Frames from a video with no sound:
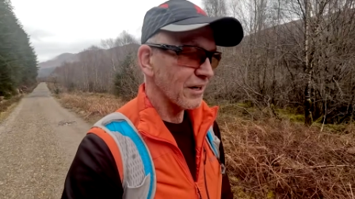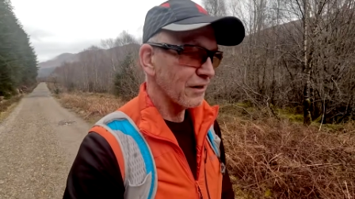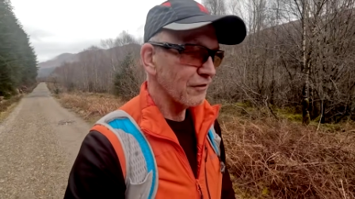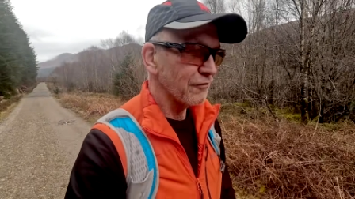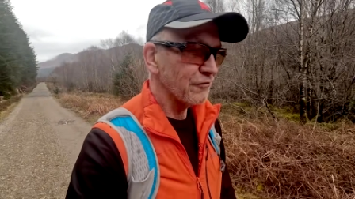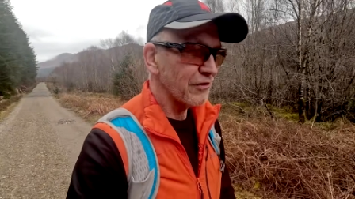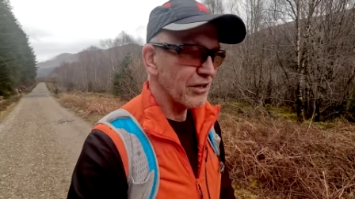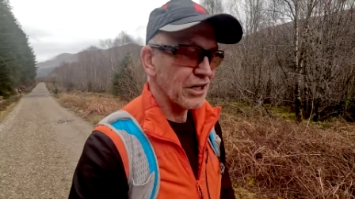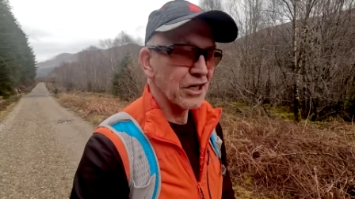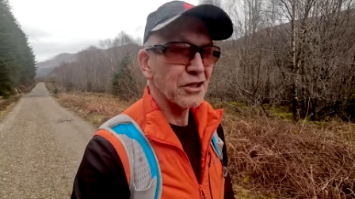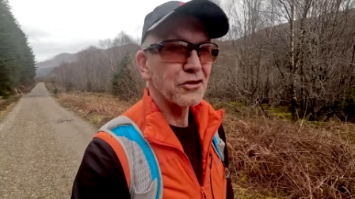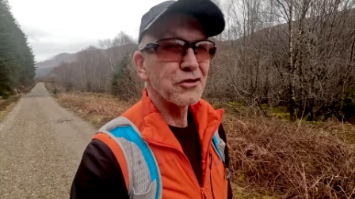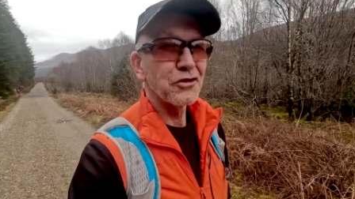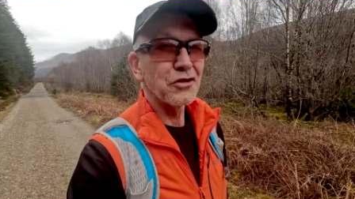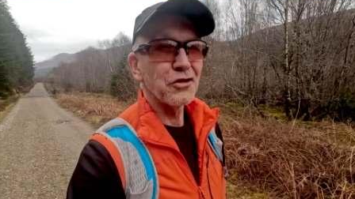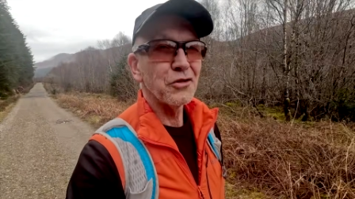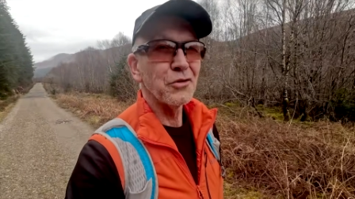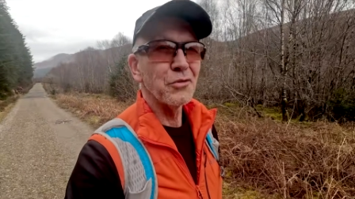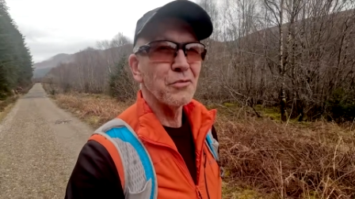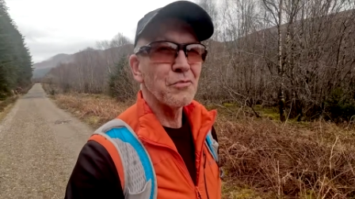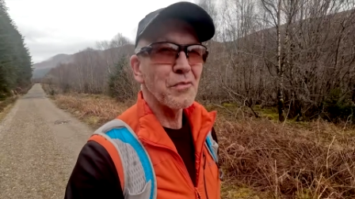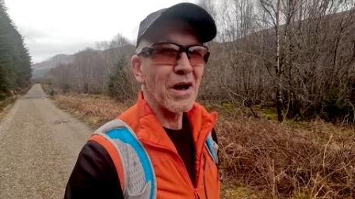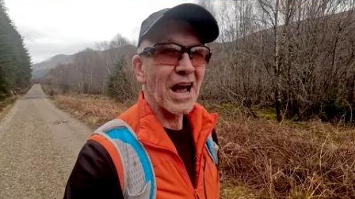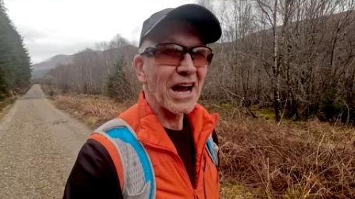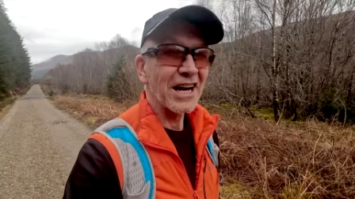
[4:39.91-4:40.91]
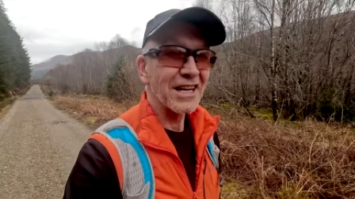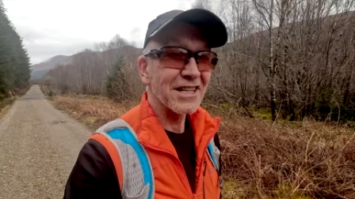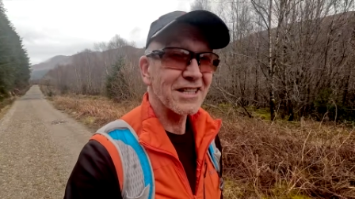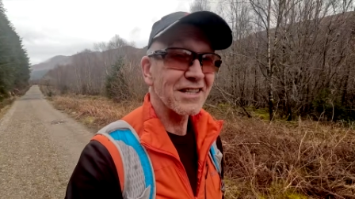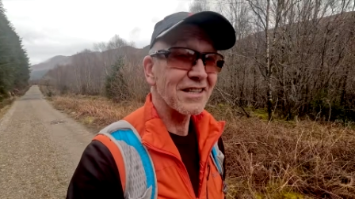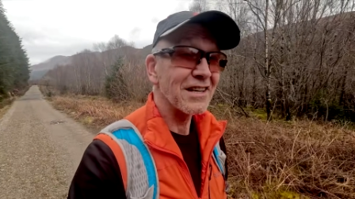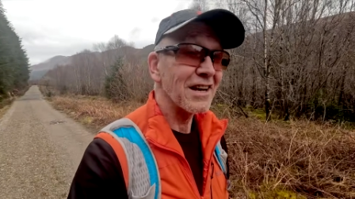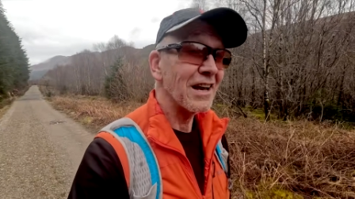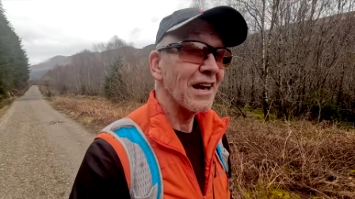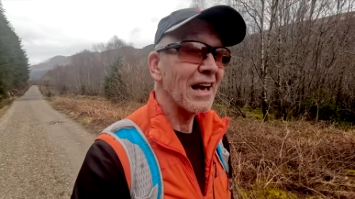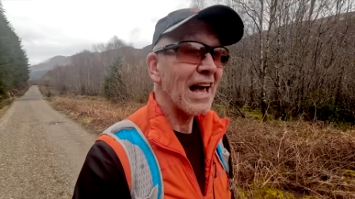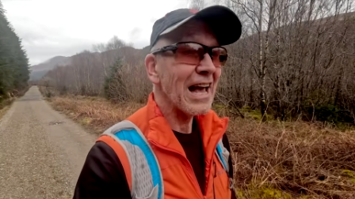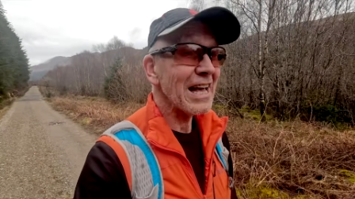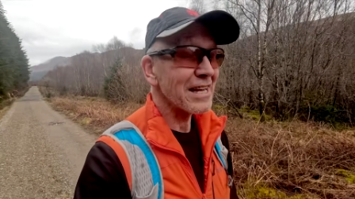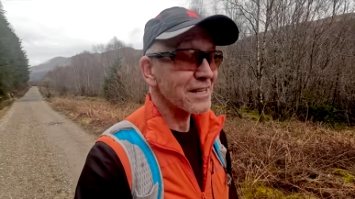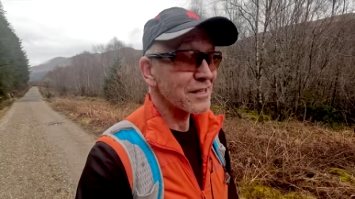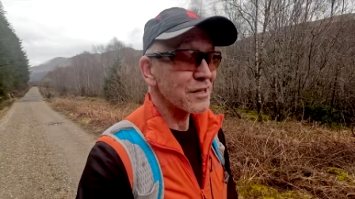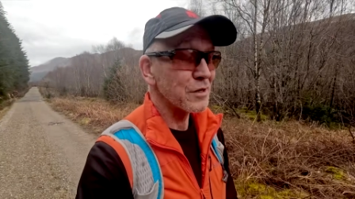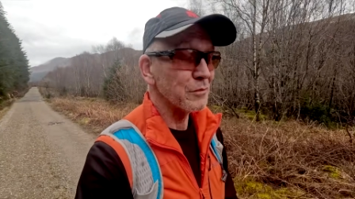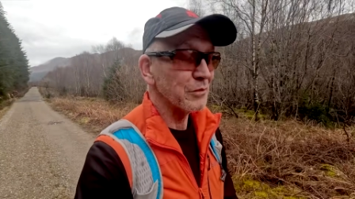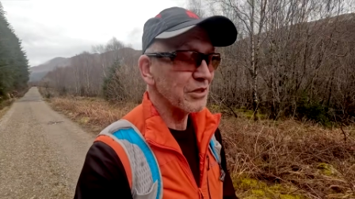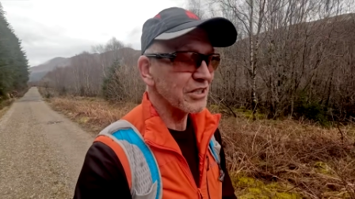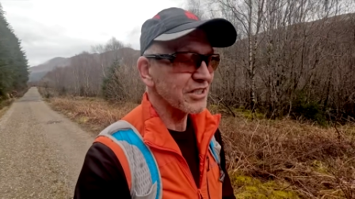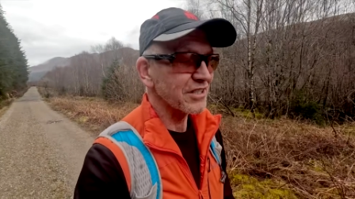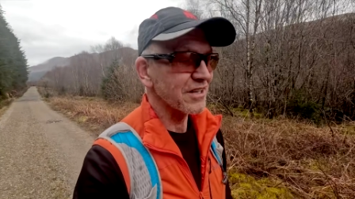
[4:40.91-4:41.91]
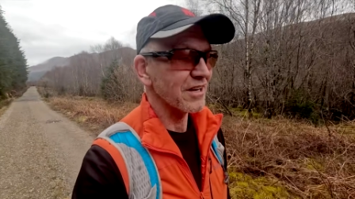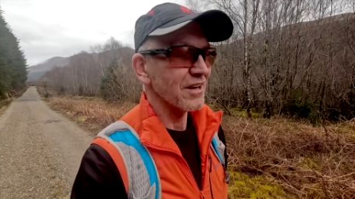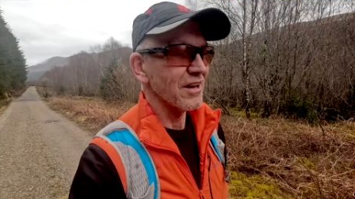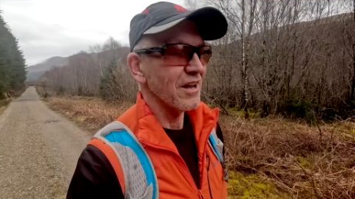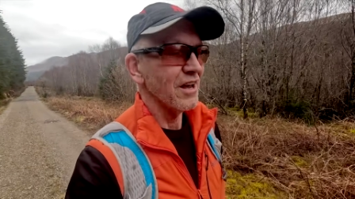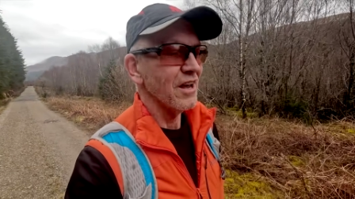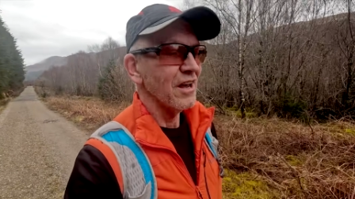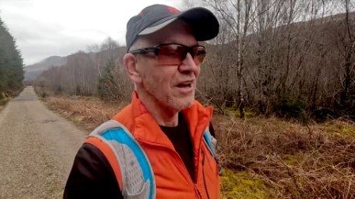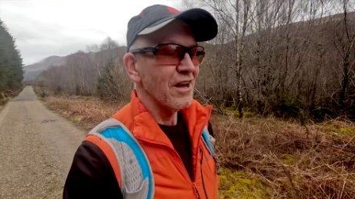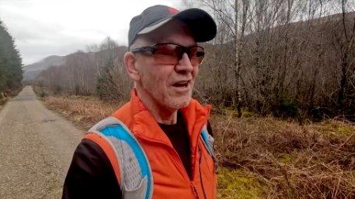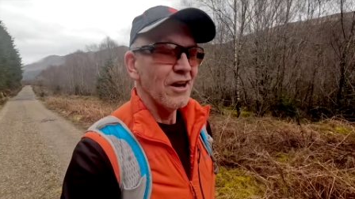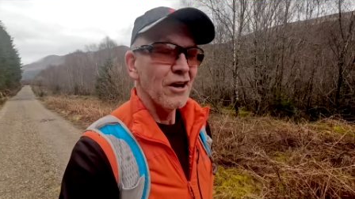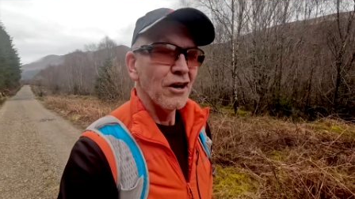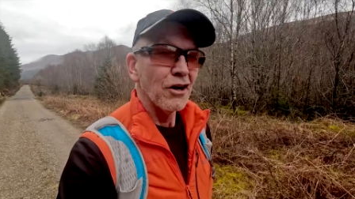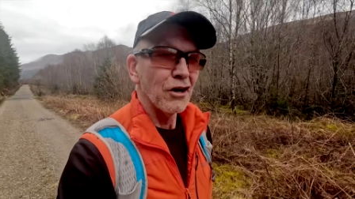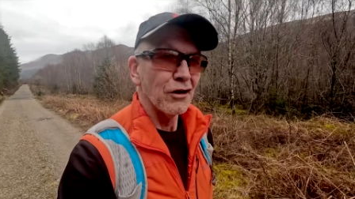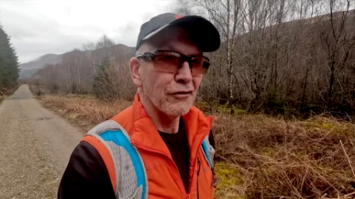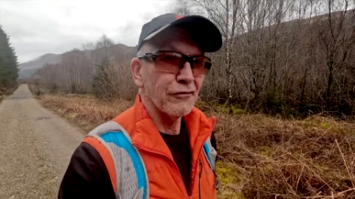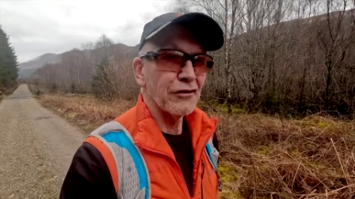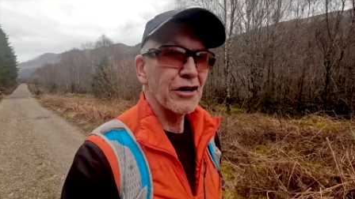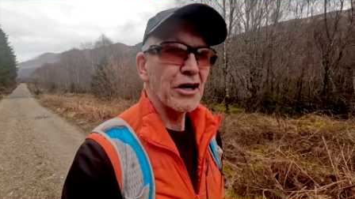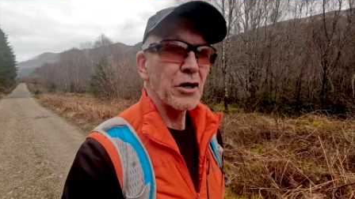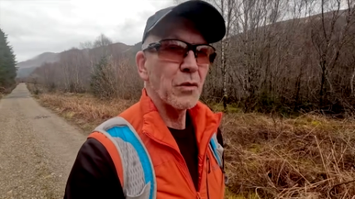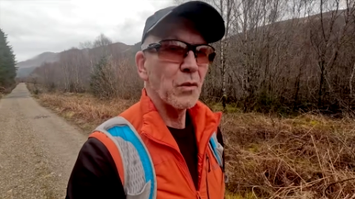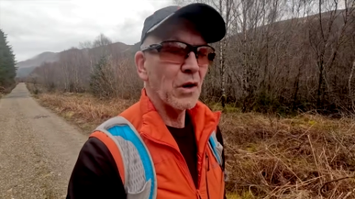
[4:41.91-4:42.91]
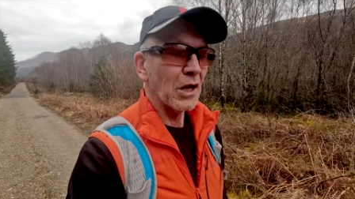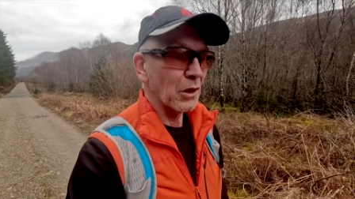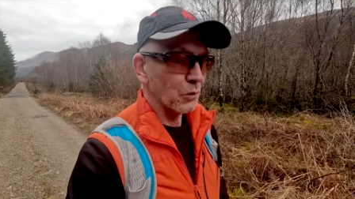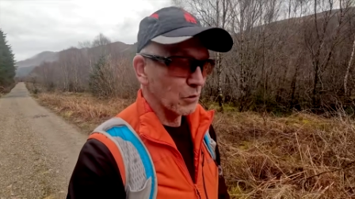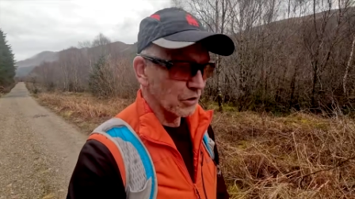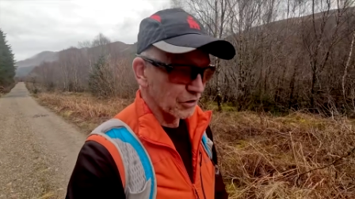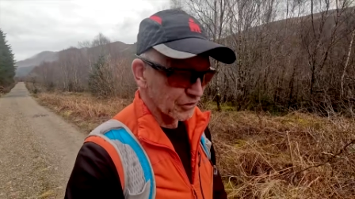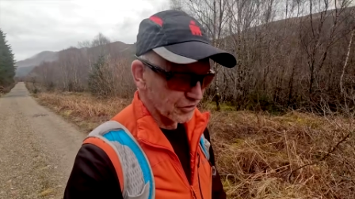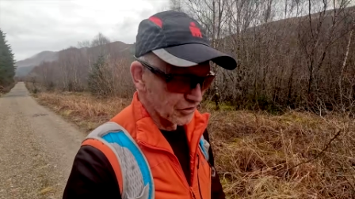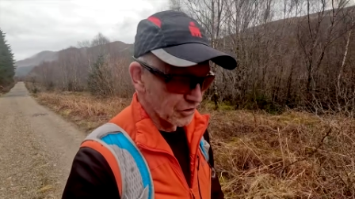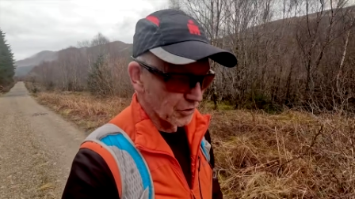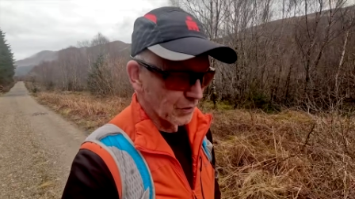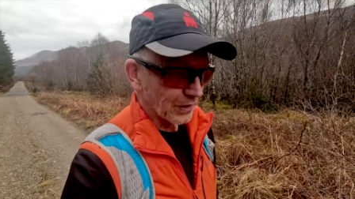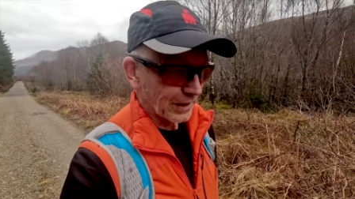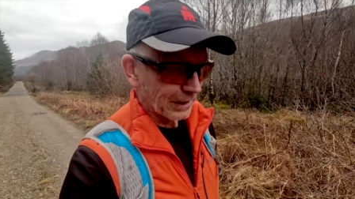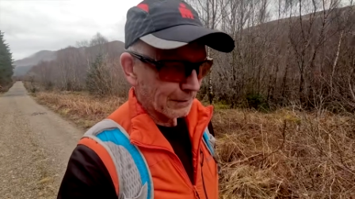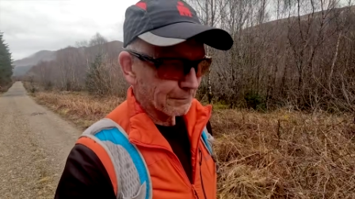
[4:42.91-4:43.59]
VO2 max estimates are very well worth doing.